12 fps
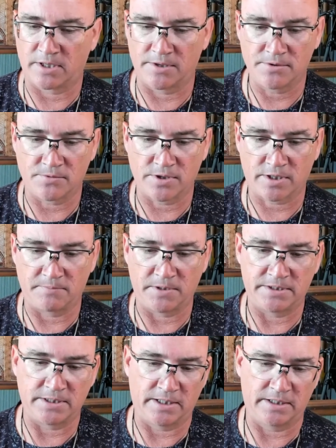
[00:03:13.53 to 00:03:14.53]
other work can be
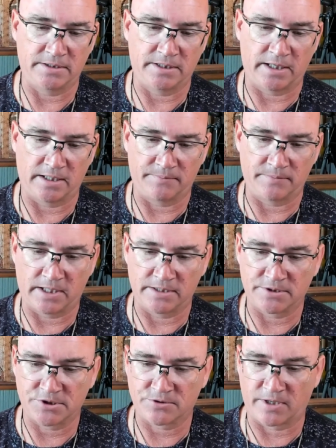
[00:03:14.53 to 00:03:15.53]
done and I'm not
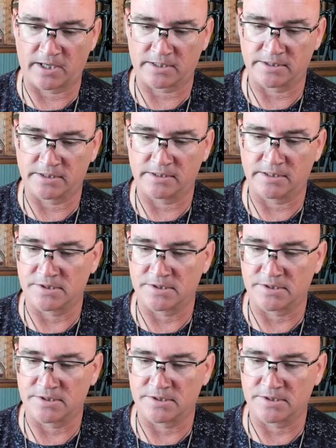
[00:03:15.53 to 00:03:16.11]
distracted?